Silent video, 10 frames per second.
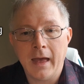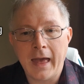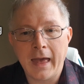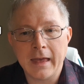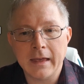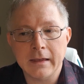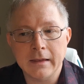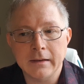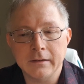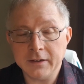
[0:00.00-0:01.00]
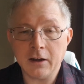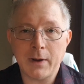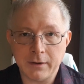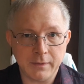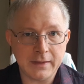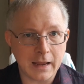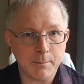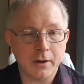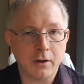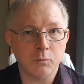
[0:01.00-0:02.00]
And stick around to the end,
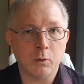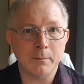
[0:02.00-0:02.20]
because what